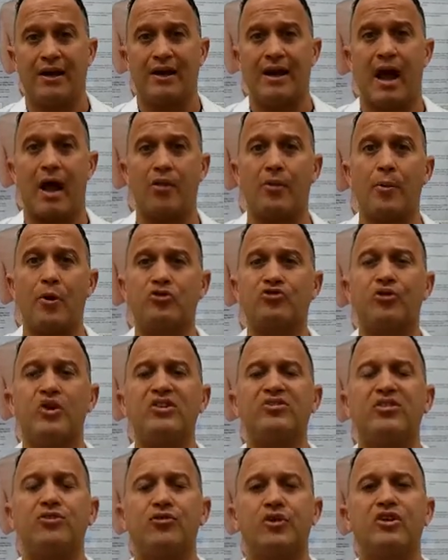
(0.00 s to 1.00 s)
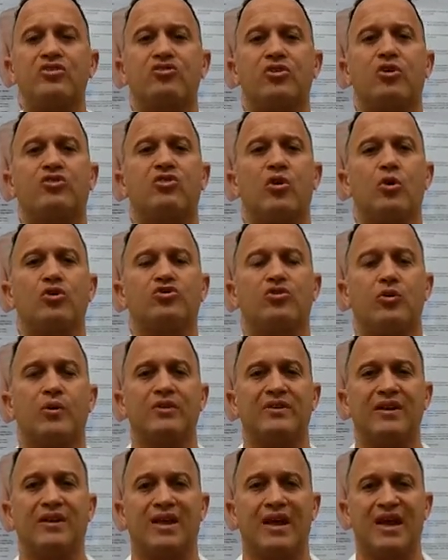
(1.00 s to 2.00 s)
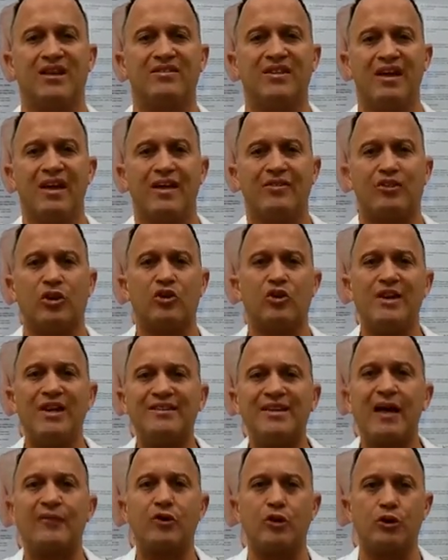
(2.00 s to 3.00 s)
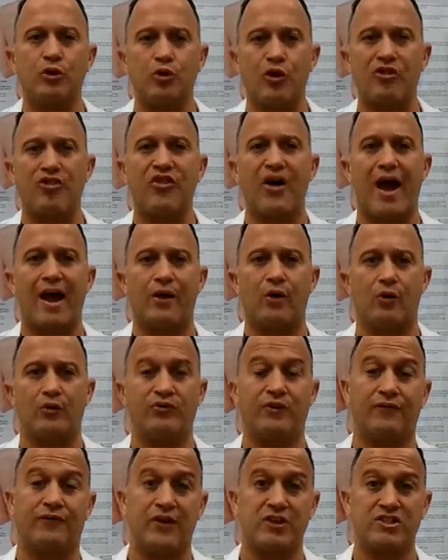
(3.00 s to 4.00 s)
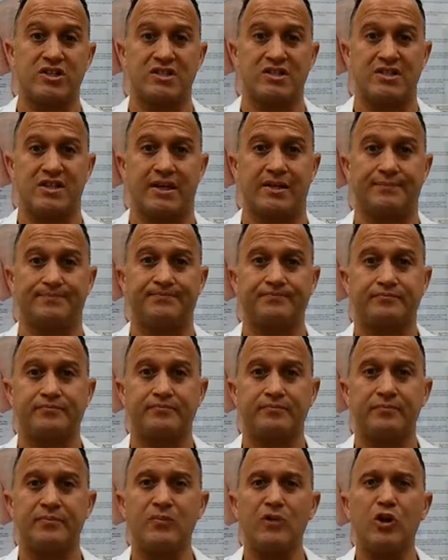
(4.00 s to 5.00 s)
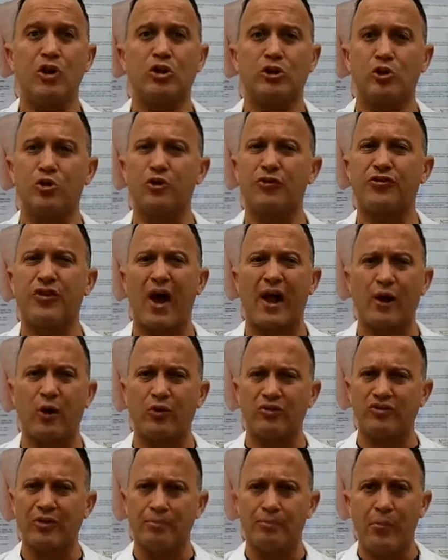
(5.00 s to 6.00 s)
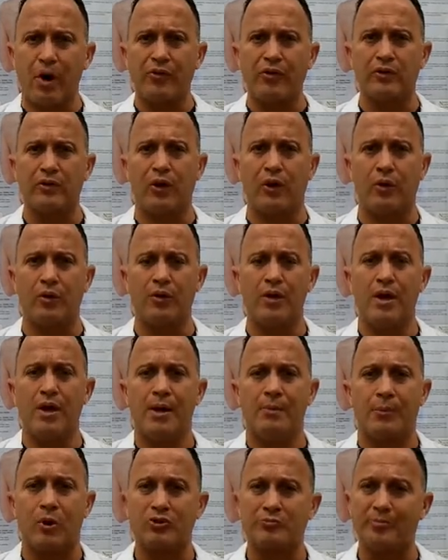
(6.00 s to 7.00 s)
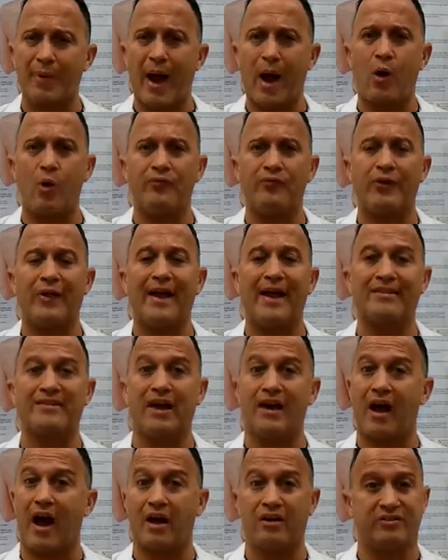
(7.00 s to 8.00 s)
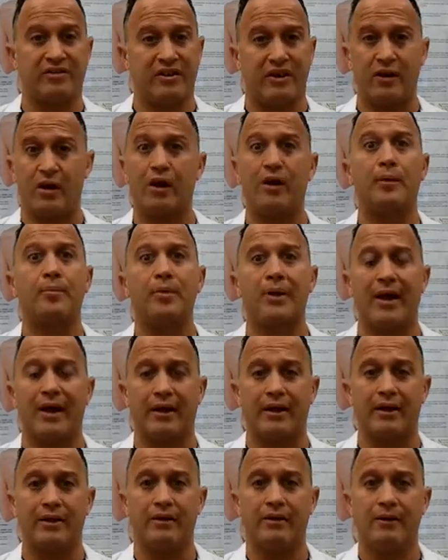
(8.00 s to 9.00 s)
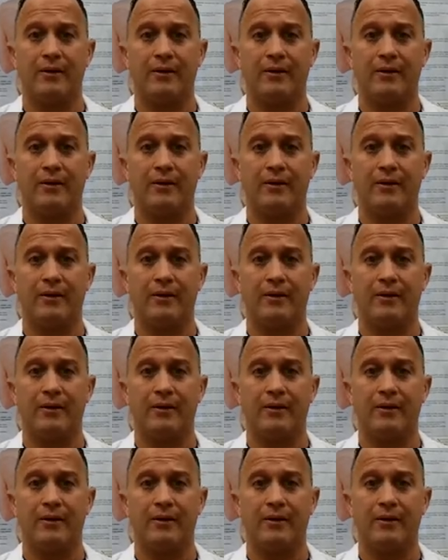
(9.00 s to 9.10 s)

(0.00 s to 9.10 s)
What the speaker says: Now the most recent research also indicates that you need to have a glutathione deficiency. Glutathione is the motherlode, most powerful antioxidant on the planet.